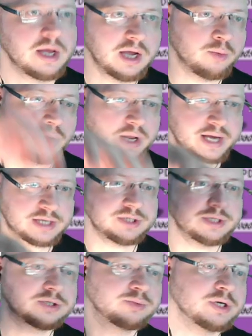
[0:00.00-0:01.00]
it will
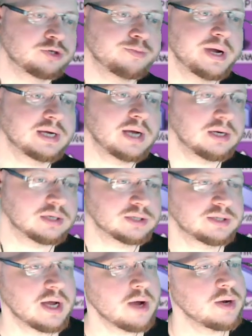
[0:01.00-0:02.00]
actually switch my colors
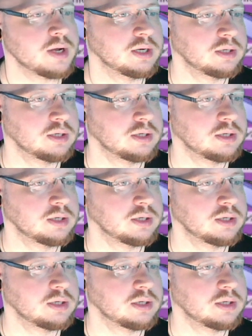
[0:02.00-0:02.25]
down